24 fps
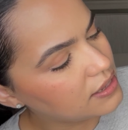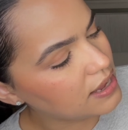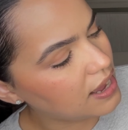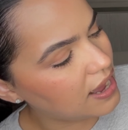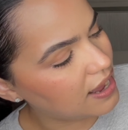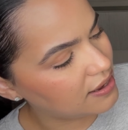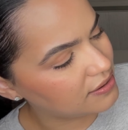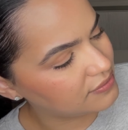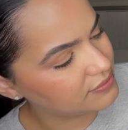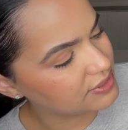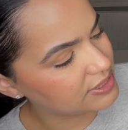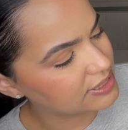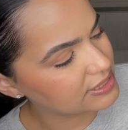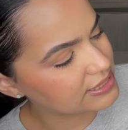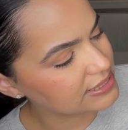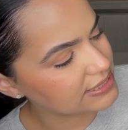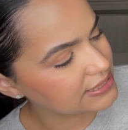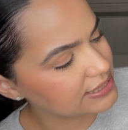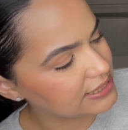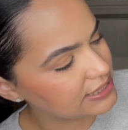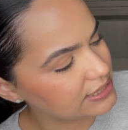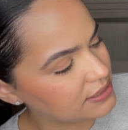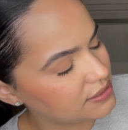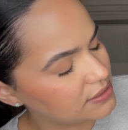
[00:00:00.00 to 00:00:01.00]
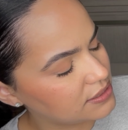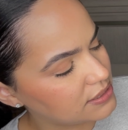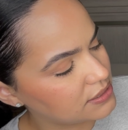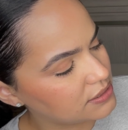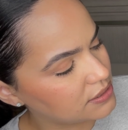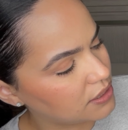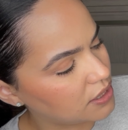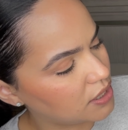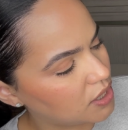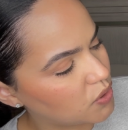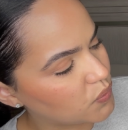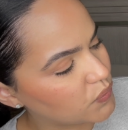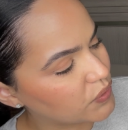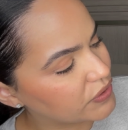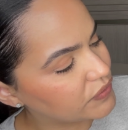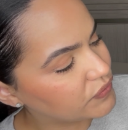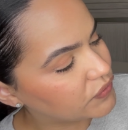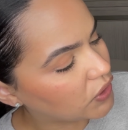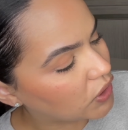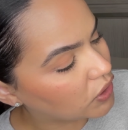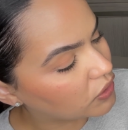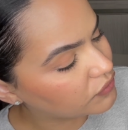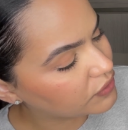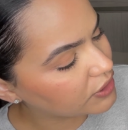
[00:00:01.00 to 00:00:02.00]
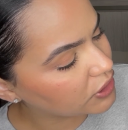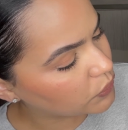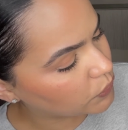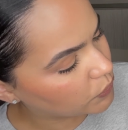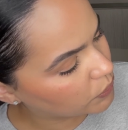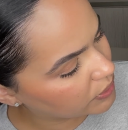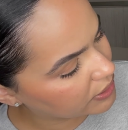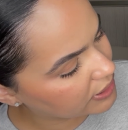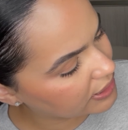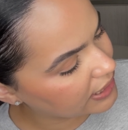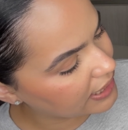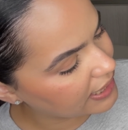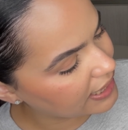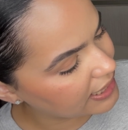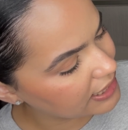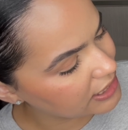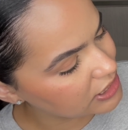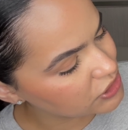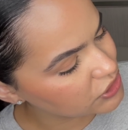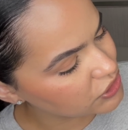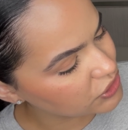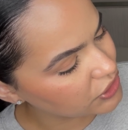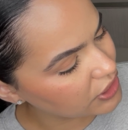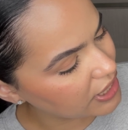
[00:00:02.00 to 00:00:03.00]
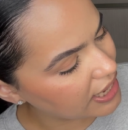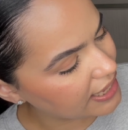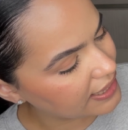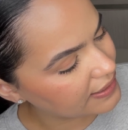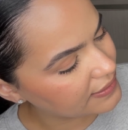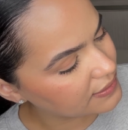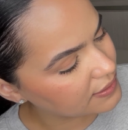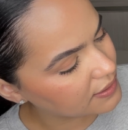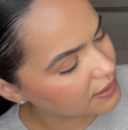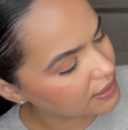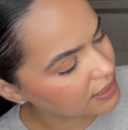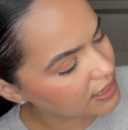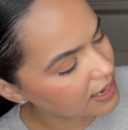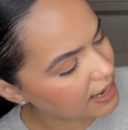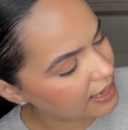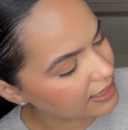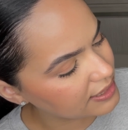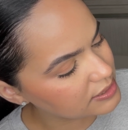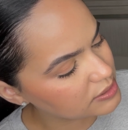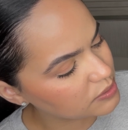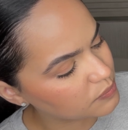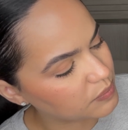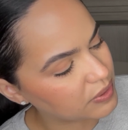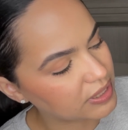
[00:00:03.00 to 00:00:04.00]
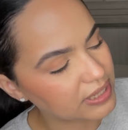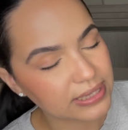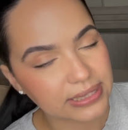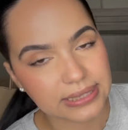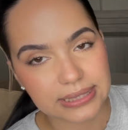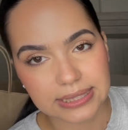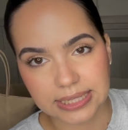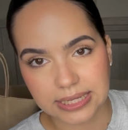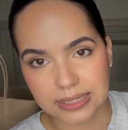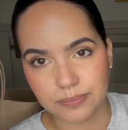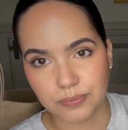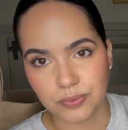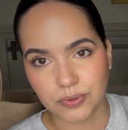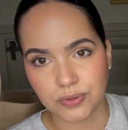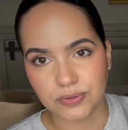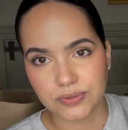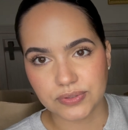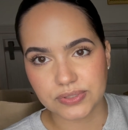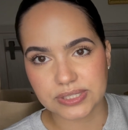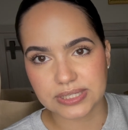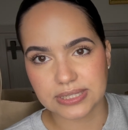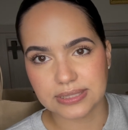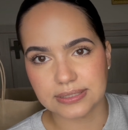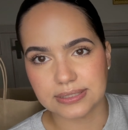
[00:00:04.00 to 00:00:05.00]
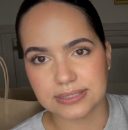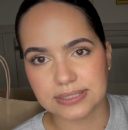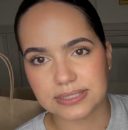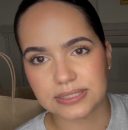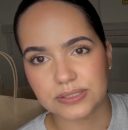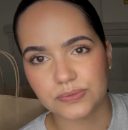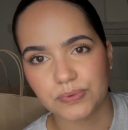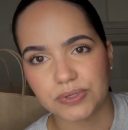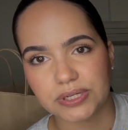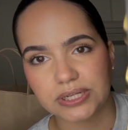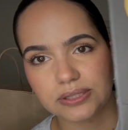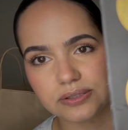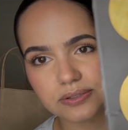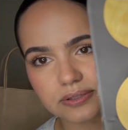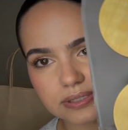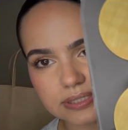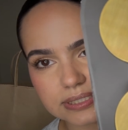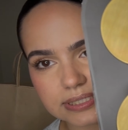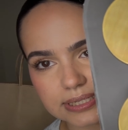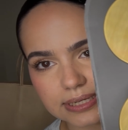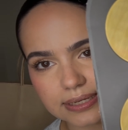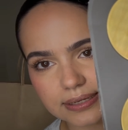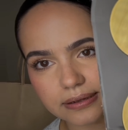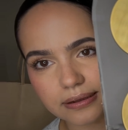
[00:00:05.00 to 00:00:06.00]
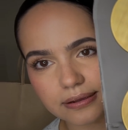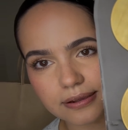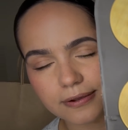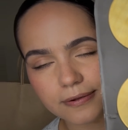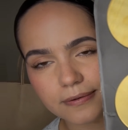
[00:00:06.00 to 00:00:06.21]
obviously the revolving organizer, and the condiment labels. And this is what it looks like.